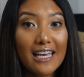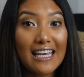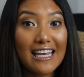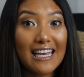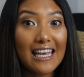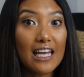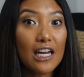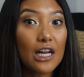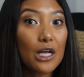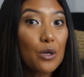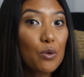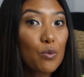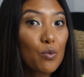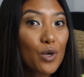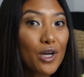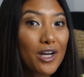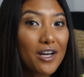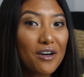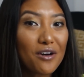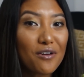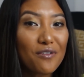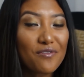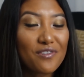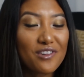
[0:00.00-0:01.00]
getting rid
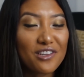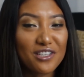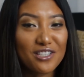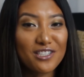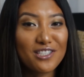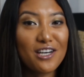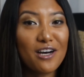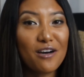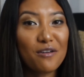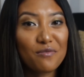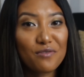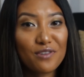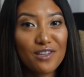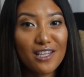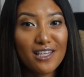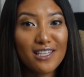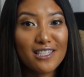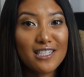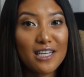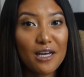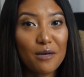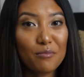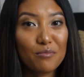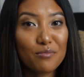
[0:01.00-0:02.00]
of the stuff
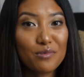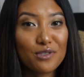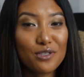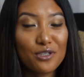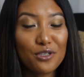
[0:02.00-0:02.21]
that tempts